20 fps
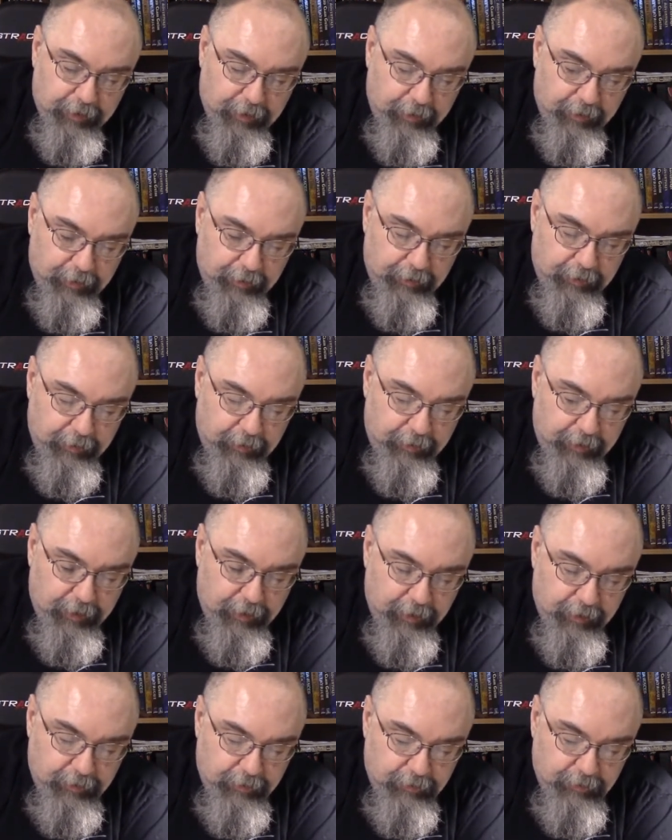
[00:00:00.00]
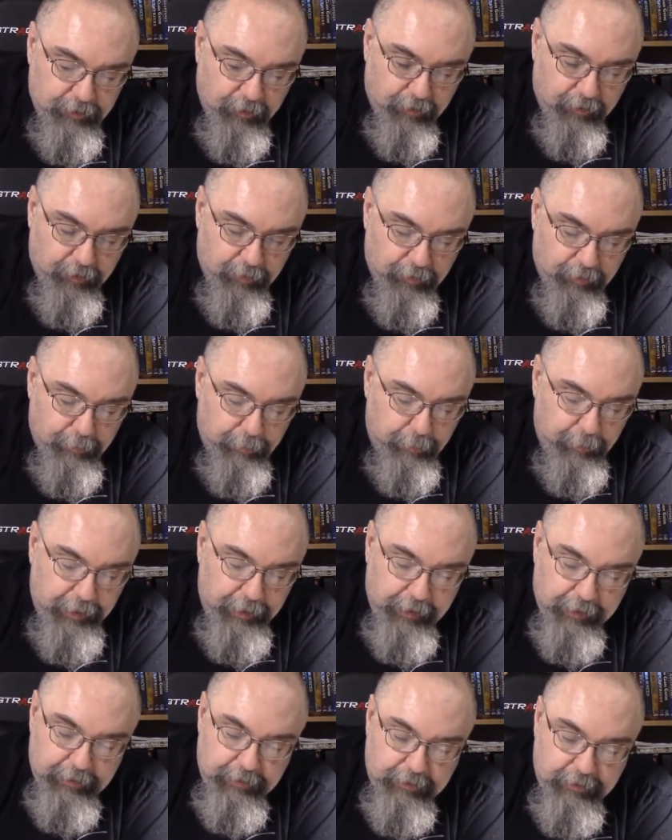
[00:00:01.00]
I think guns are the
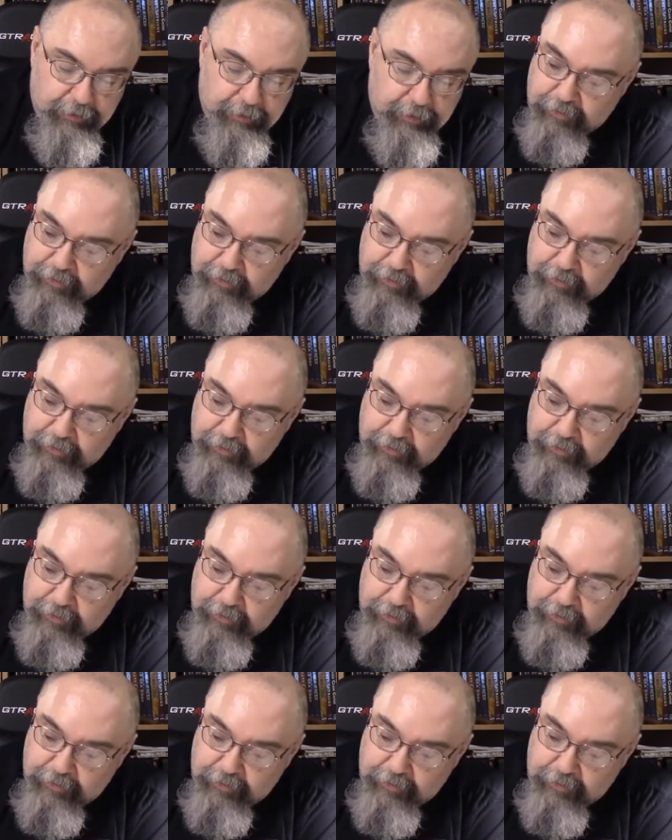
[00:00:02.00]
biggest